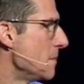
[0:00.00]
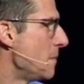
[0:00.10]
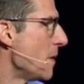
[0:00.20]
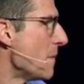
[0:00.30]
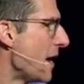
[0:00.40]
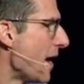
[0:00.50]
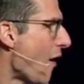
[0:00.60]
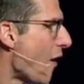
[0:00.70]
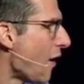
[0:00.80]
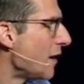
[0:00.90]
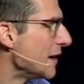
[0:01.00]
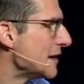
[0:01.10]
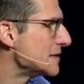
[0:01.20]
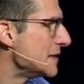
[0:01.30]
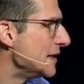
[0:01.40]
but my heart
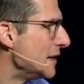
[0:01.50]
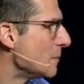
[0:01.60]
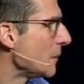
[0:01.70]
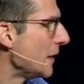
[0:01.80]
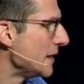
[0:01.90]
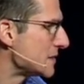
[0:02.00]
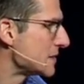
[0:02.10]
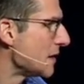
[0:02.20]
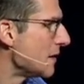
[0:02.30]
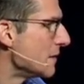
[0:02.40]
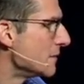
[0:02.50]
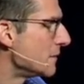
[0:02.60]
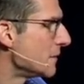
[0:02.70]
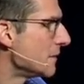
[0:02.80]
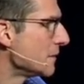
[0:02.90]
isn't in a place of
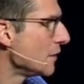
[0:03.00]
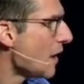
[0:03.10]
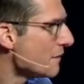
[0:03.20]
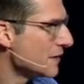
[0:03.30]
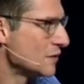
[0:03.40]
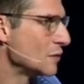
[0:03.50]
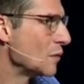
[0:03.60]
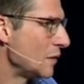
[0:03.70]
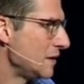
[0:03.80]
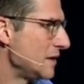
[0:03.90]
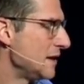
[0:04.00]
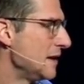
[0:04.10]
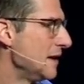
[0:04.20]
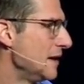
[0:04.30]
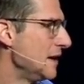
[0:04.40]
loving the Lord,
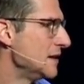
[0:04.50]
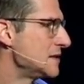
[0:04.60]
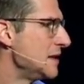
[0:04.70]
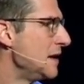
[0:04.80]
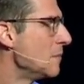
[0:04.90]
isn't in a